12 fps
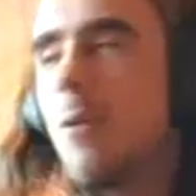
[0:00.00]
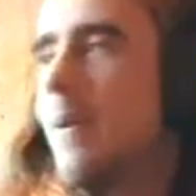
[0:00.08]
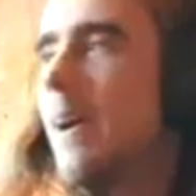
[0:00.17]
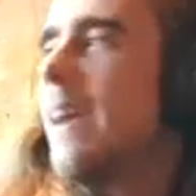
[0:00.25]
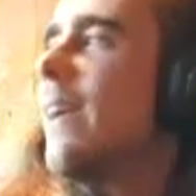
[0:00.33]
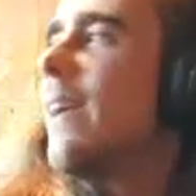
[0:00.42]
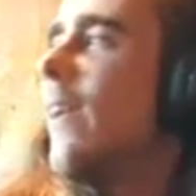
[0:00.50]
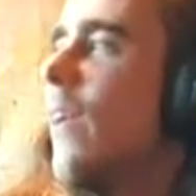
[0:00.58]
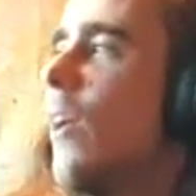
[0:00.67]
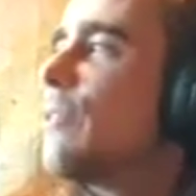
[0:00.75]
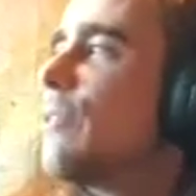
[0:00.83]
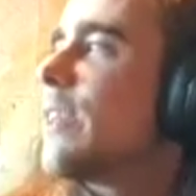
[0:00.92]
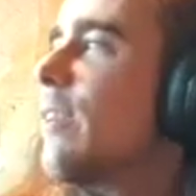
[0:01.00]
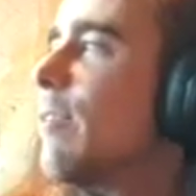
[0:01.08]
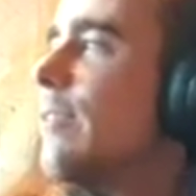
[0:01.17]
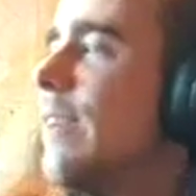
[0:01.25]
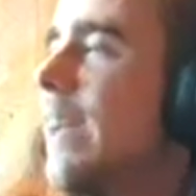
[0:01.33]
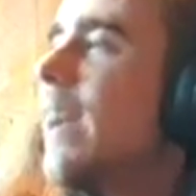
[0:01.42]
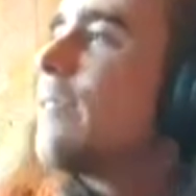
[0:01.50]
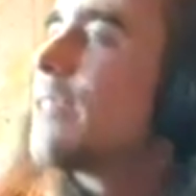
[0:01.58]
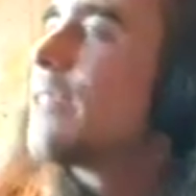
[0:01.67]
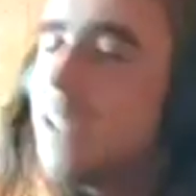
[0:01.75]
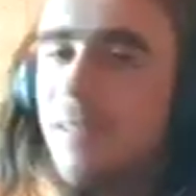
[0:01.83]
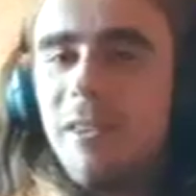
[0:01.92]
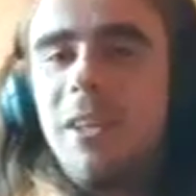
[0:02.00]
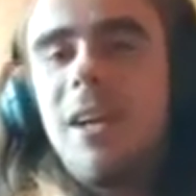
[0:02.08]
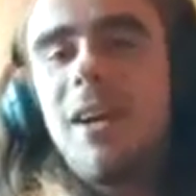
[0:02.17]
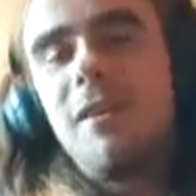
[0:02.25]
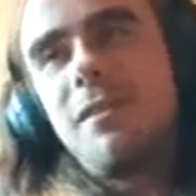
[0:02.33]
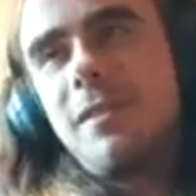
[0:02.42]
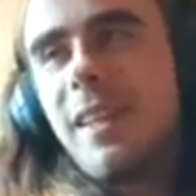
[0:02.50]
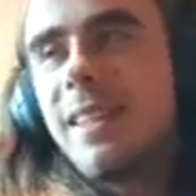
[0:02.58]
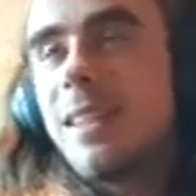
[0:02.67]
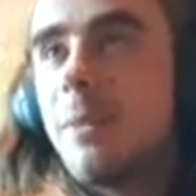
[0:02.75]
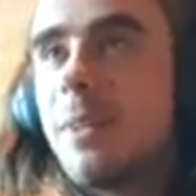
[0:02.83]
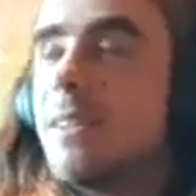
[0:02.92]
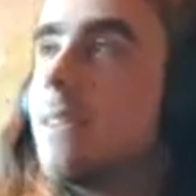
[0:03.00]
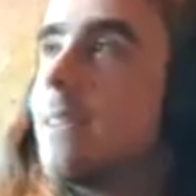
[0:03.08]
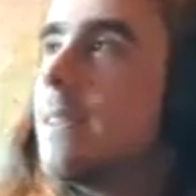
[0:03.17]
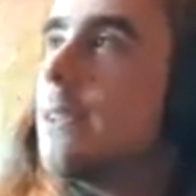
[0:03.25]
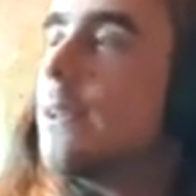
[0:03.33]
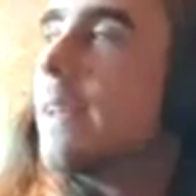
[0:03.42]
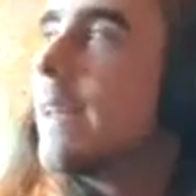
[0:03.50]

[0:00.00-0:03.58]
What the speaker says: mate, I've seen a video of someone doing that.